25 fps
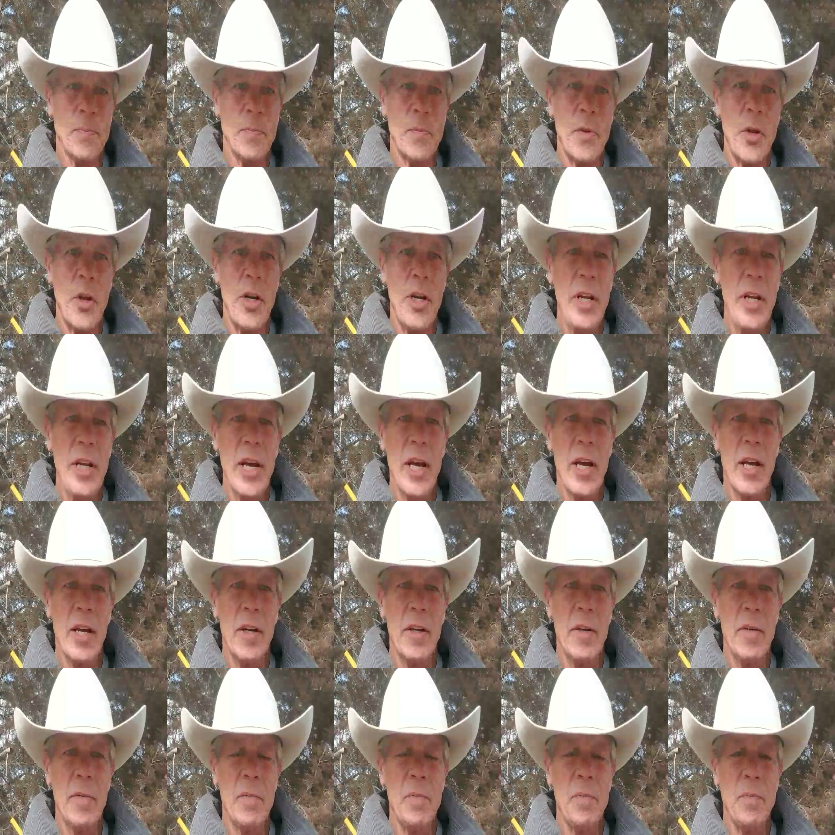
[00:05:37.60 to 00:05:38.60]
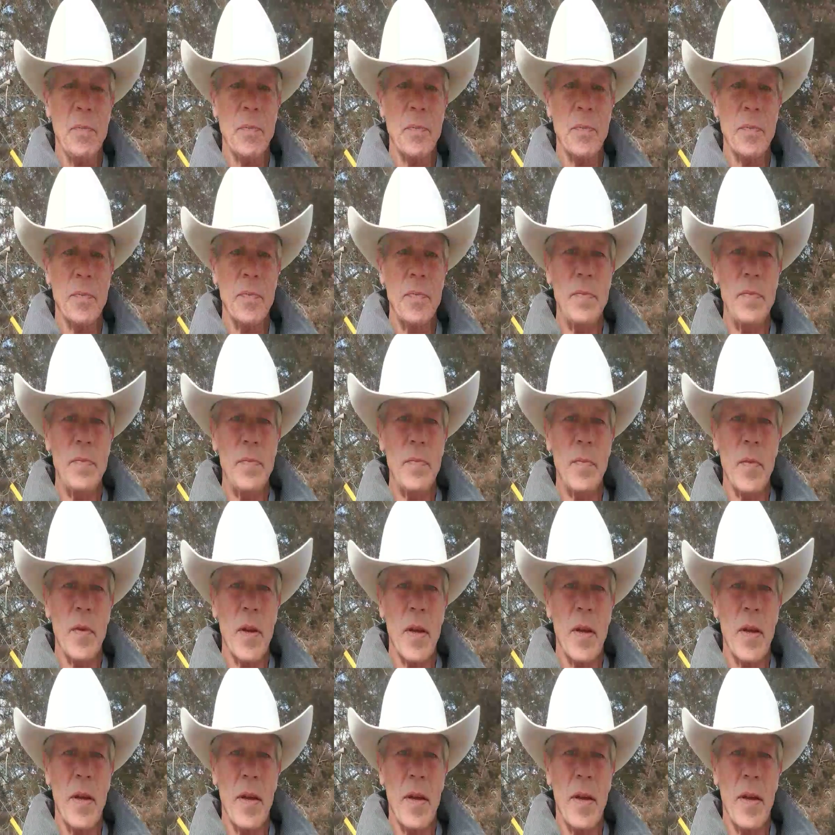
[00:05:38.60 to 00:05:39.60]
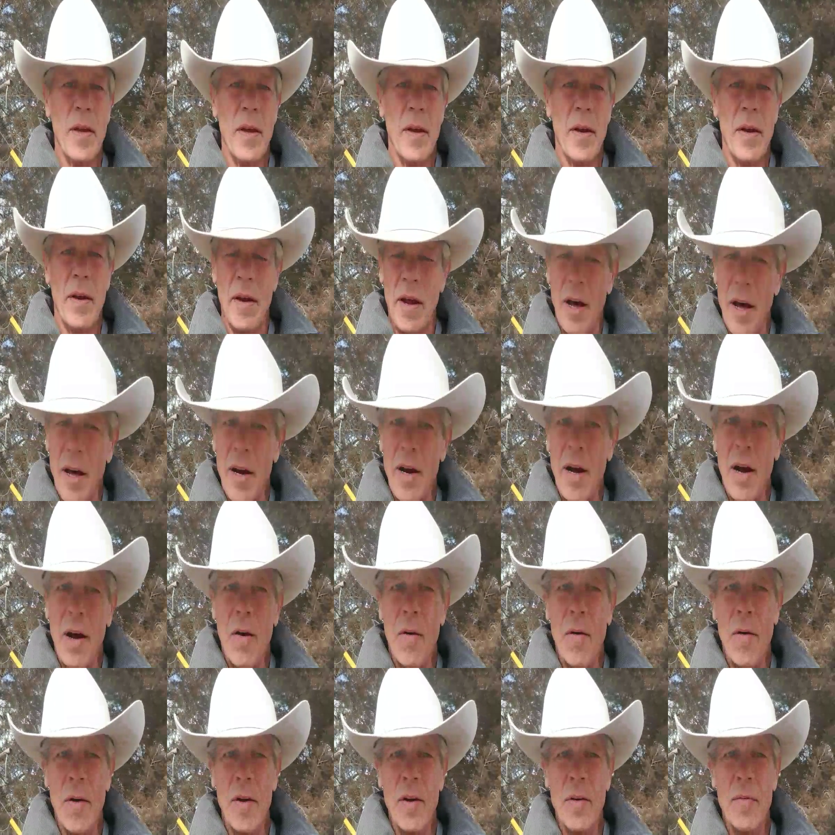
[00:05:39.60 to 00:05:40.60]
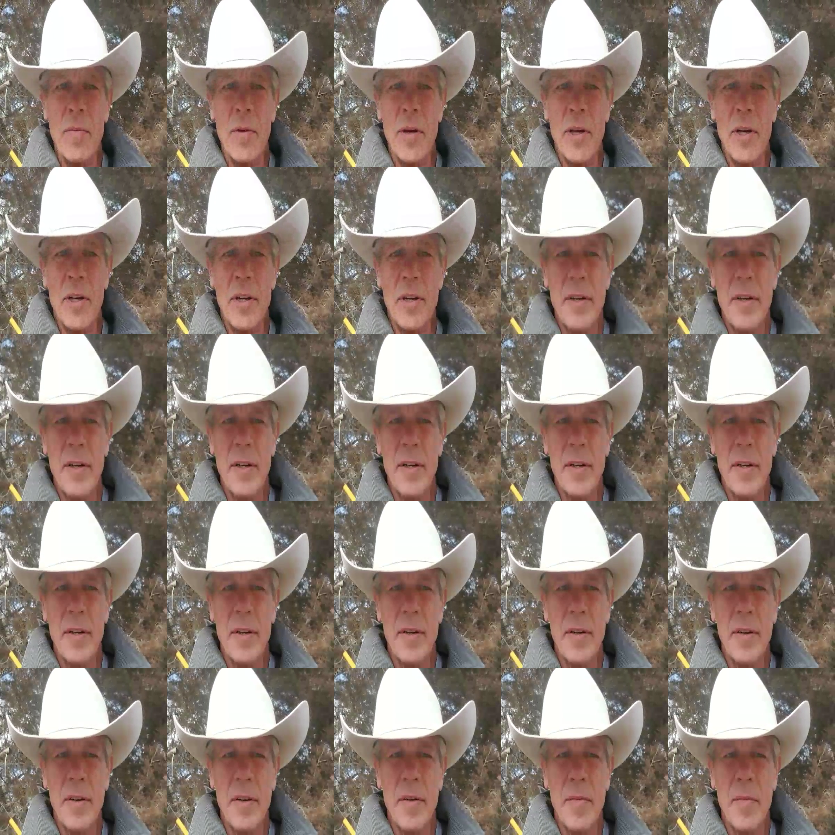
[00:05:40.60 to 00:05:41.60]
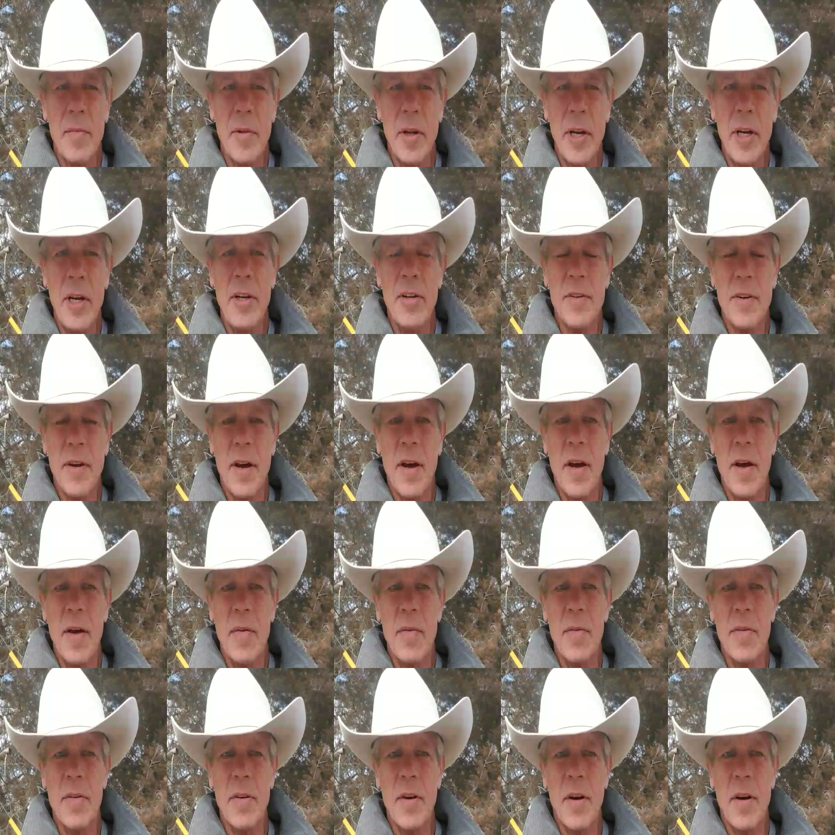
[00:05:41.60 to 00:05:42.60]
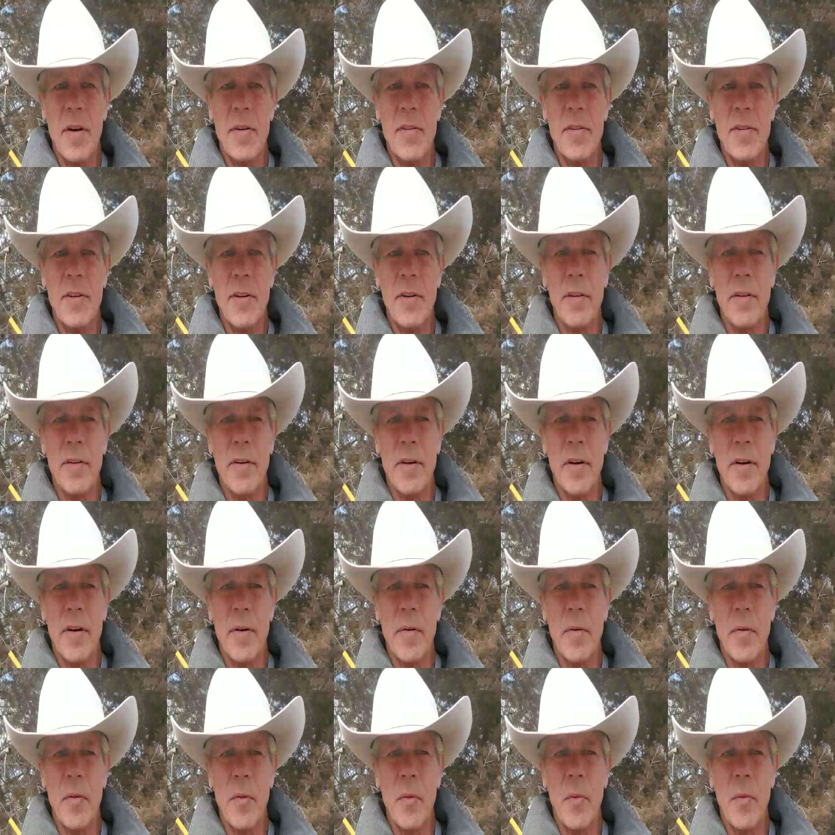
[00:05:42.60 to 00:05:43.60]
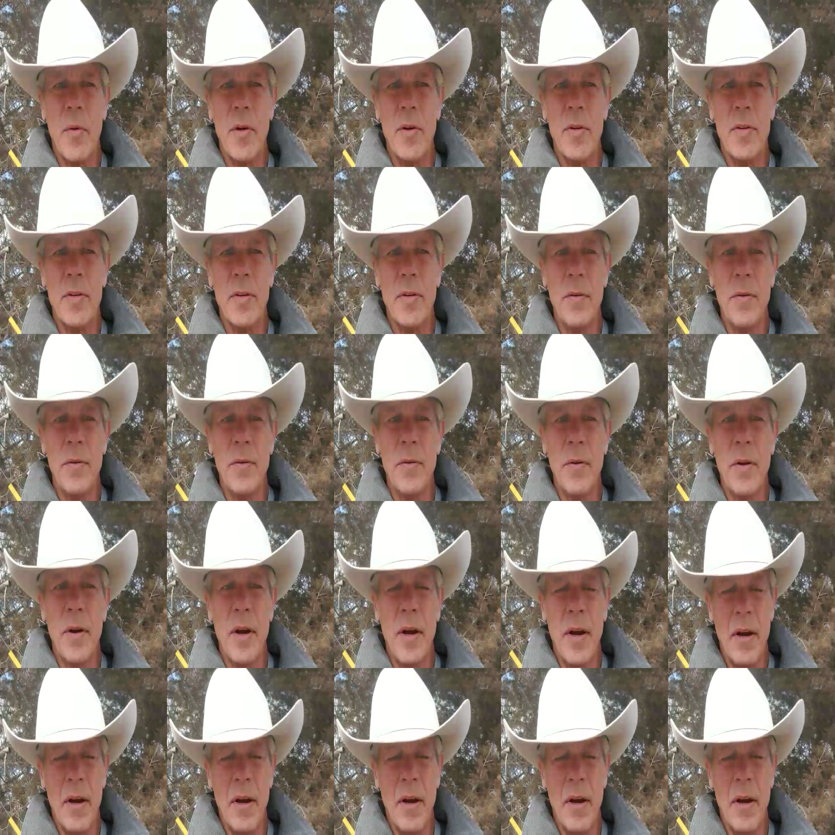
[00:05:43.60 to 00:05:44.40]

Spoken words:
in the end, not always, but many times our children are the ones who